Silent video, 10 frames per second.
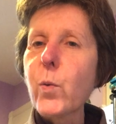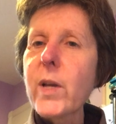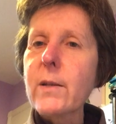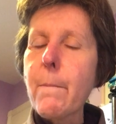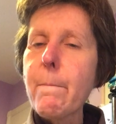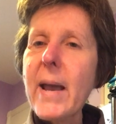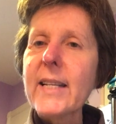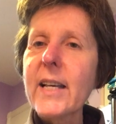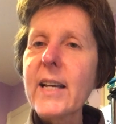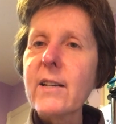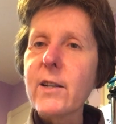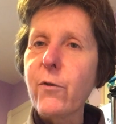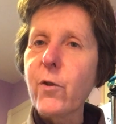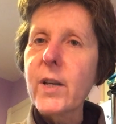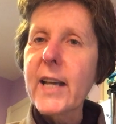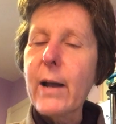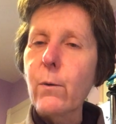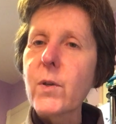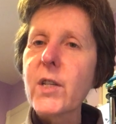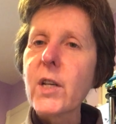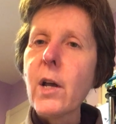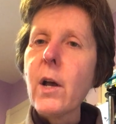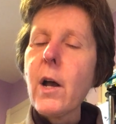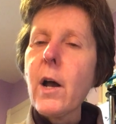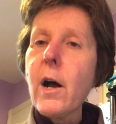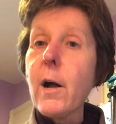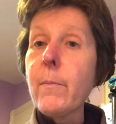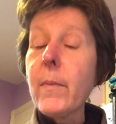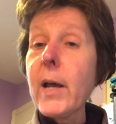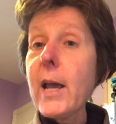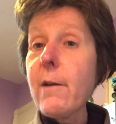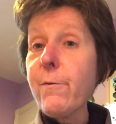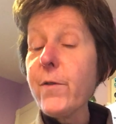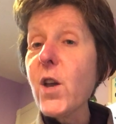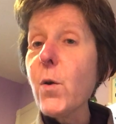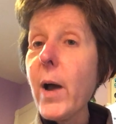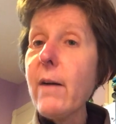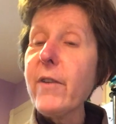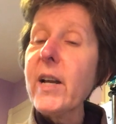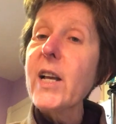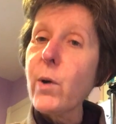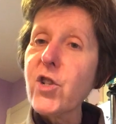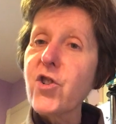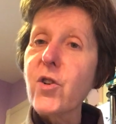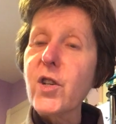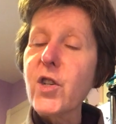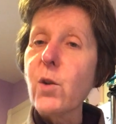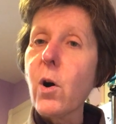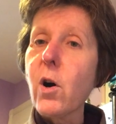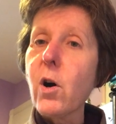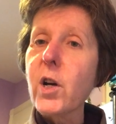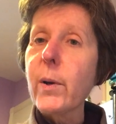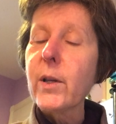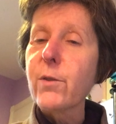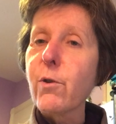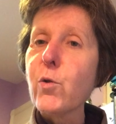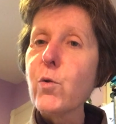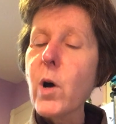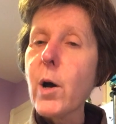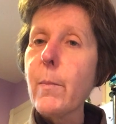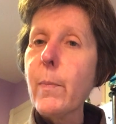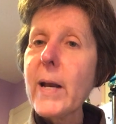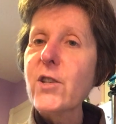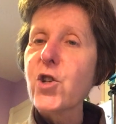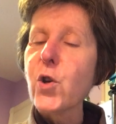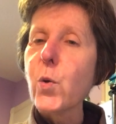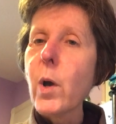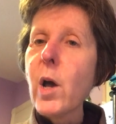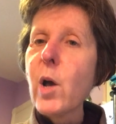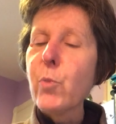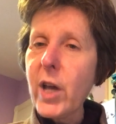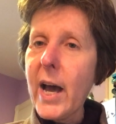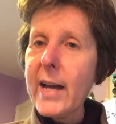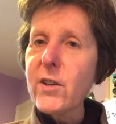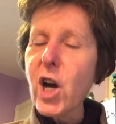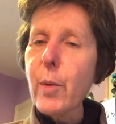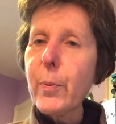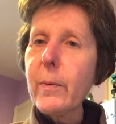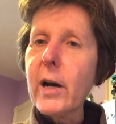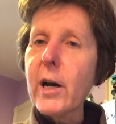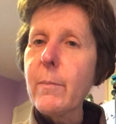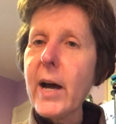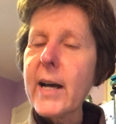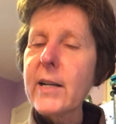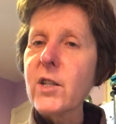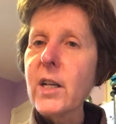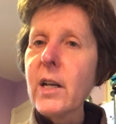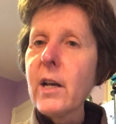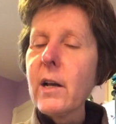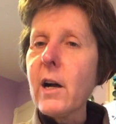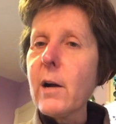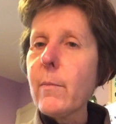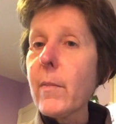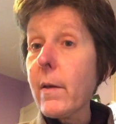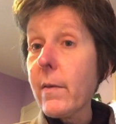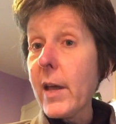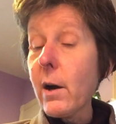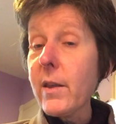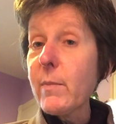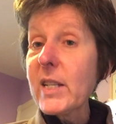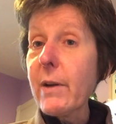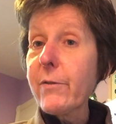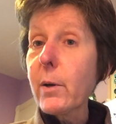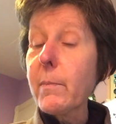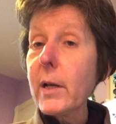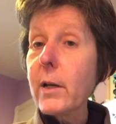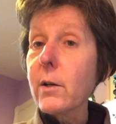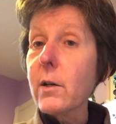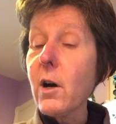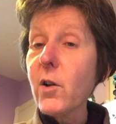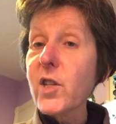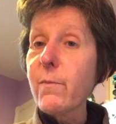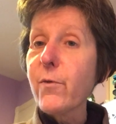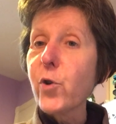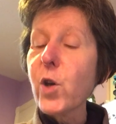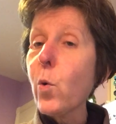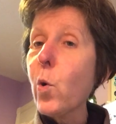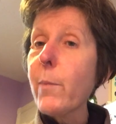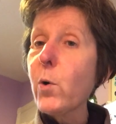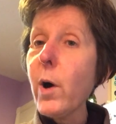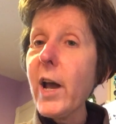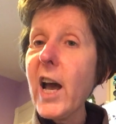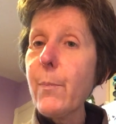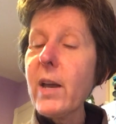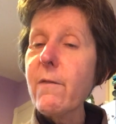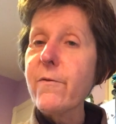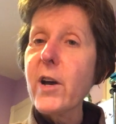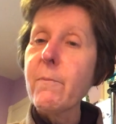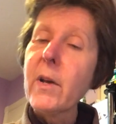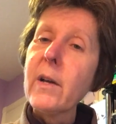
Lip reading: all these amazing different sounds. If you have any questions as you are going through, please do put your hand up, and then either Mr. Meffam can answer them for you, or I'm quite happy for